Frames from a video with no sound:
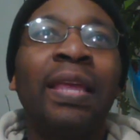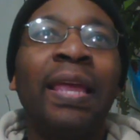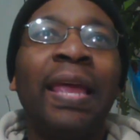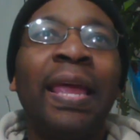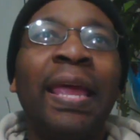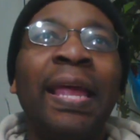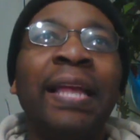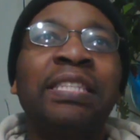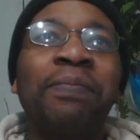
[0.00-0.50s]

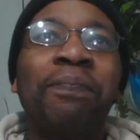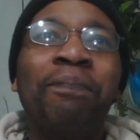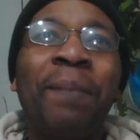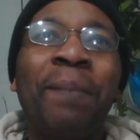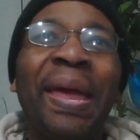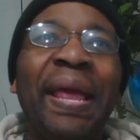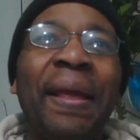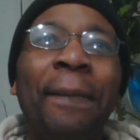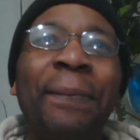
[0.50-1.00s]
it
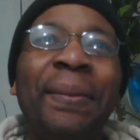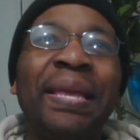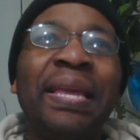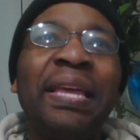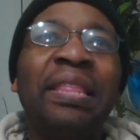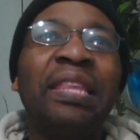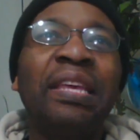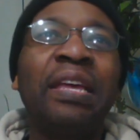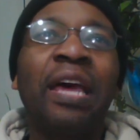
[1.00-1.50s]
may
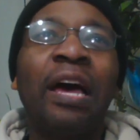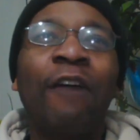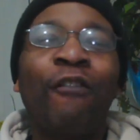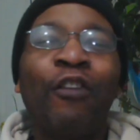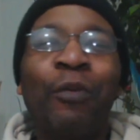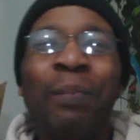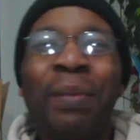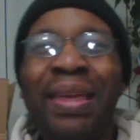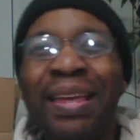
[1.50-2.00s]
be the
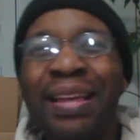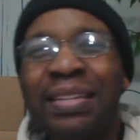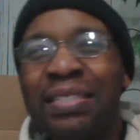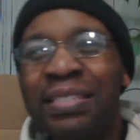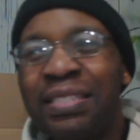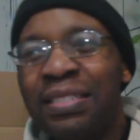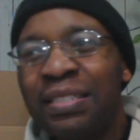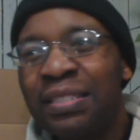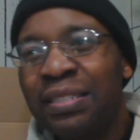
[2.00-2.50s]

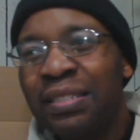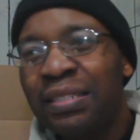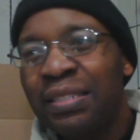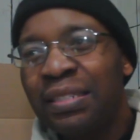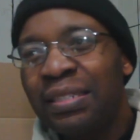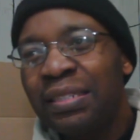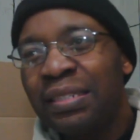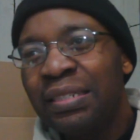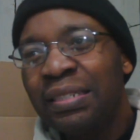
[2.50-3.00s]
government
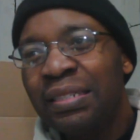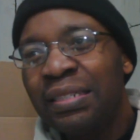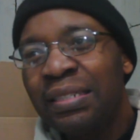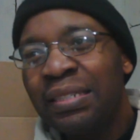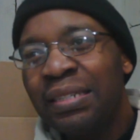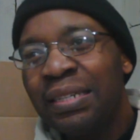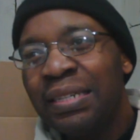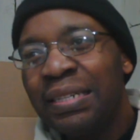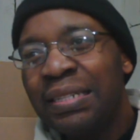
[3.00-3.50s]

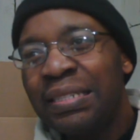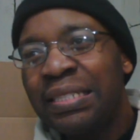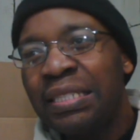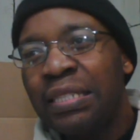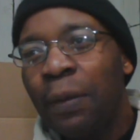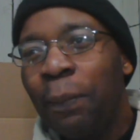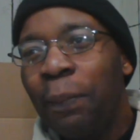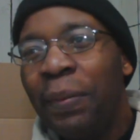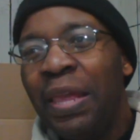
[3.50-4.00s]

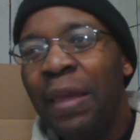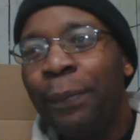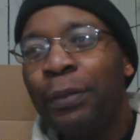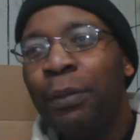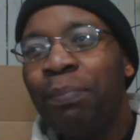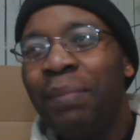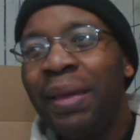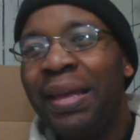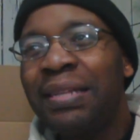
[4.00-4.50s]
some people
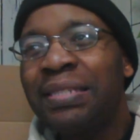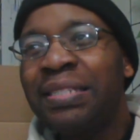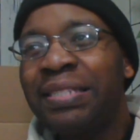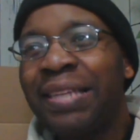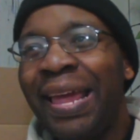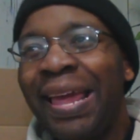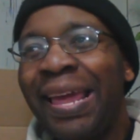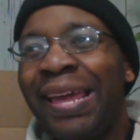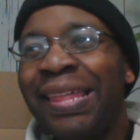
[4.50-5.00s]
may
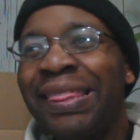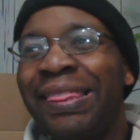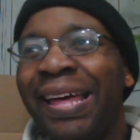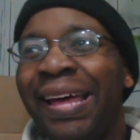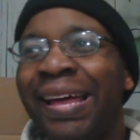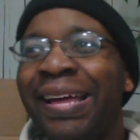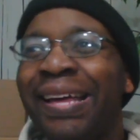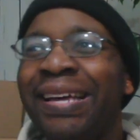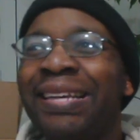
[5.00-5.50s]
say
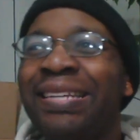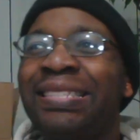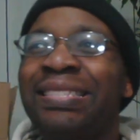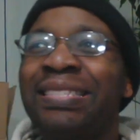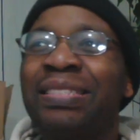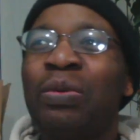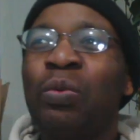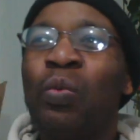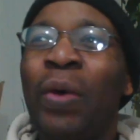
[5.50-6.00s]
that,
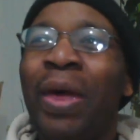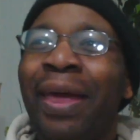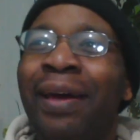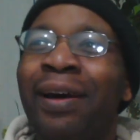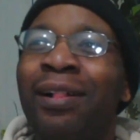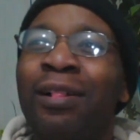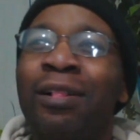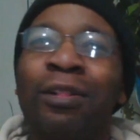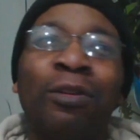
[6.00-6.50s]

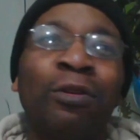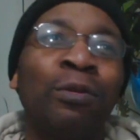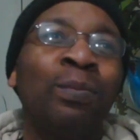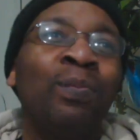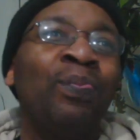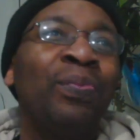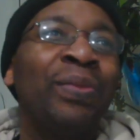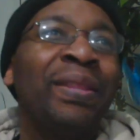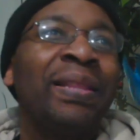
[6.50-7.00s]
well,
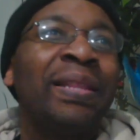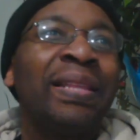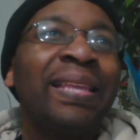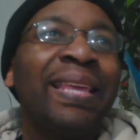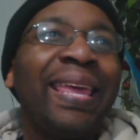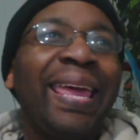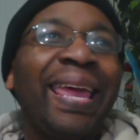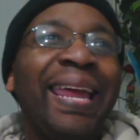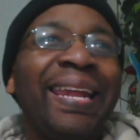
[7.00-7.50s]

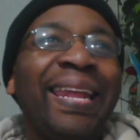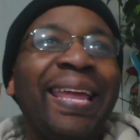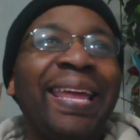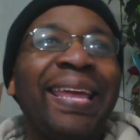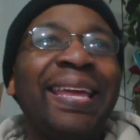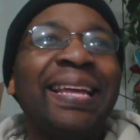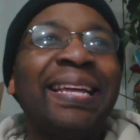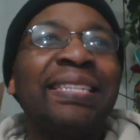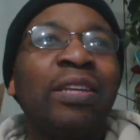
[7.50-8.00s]
it
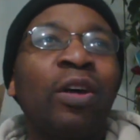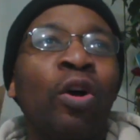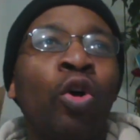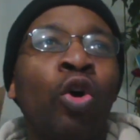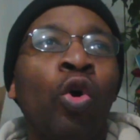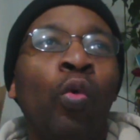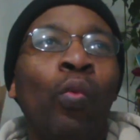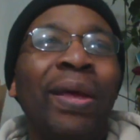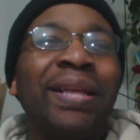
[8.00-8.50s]
is a
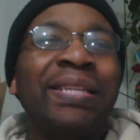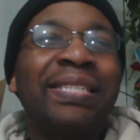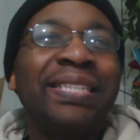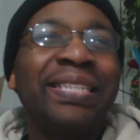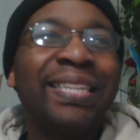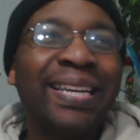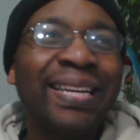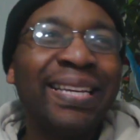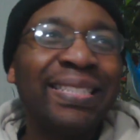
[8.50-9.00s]

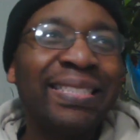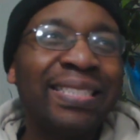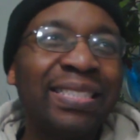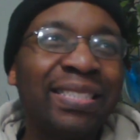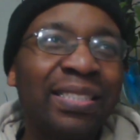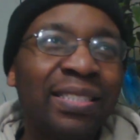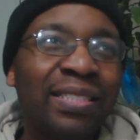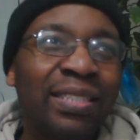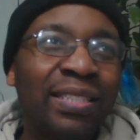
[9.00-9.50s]
coincidence.